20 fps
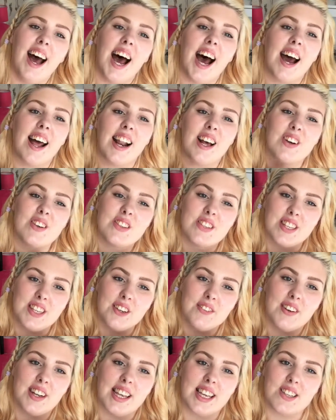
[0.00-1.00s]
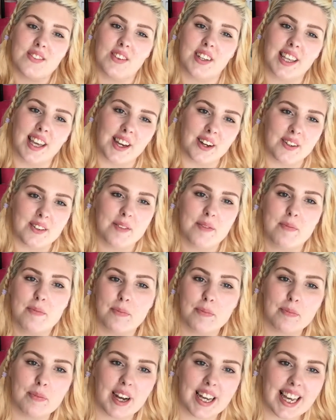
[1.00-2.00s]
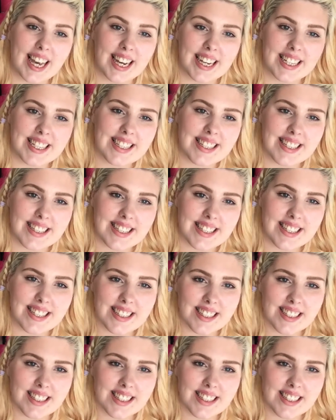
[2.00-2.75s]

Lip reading: and I'll see you in my next video. Bye guys!